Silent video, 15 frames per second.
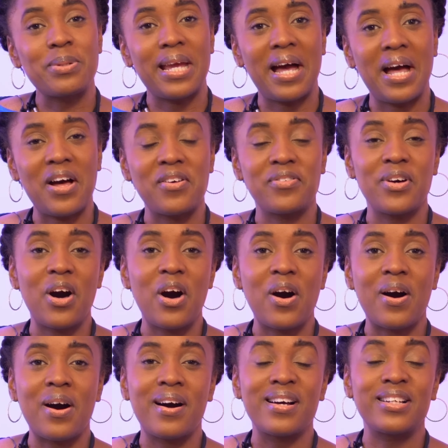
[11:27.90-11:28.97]
we have
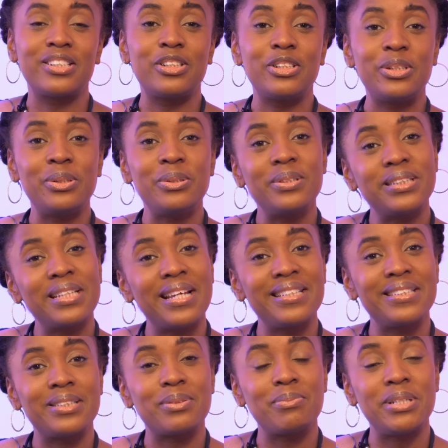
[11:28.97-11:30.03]
our Tuesday
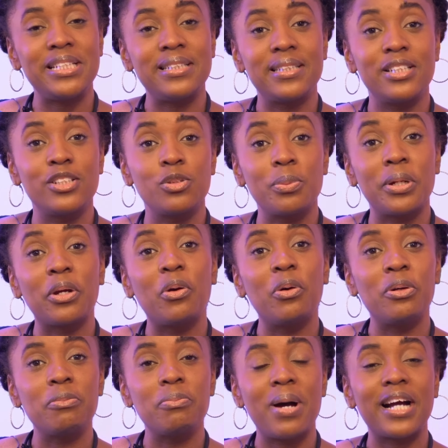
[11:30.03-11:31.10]
meetings. We're
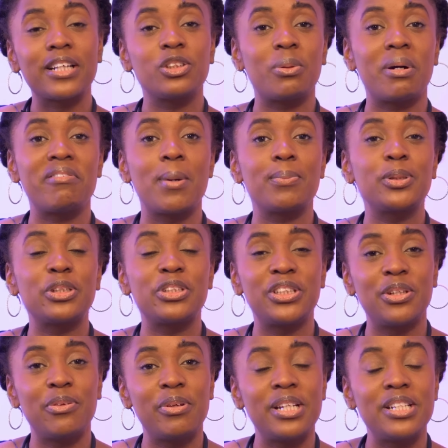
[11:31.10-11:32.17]
going back to our Rapture
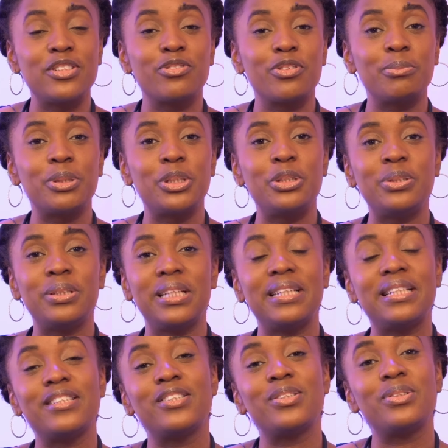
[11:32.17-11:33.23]
series from Tuesday
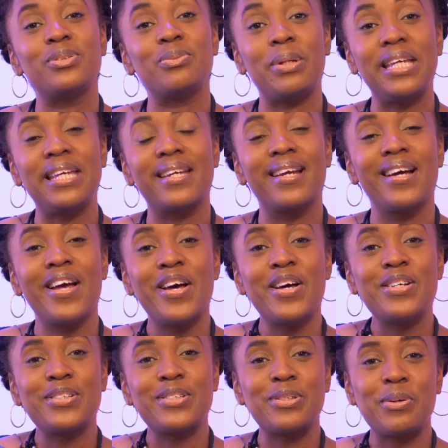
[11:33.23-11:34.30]
this week.
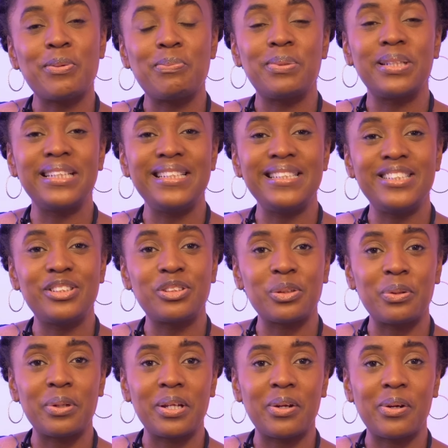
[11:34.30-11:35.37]
So please
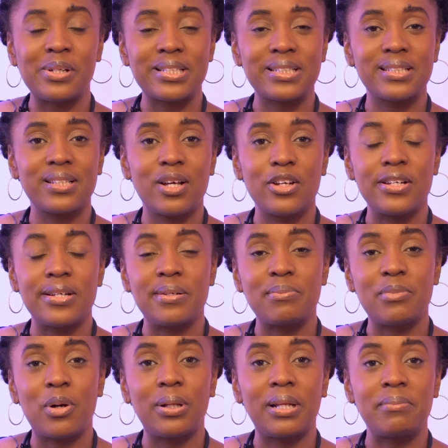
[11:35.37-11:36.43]
join us.
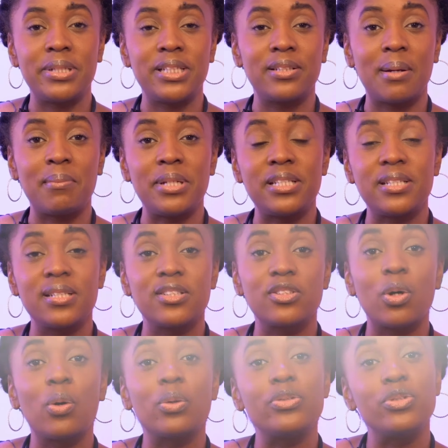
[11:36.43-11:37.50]
Um, all our, meet- our meetings on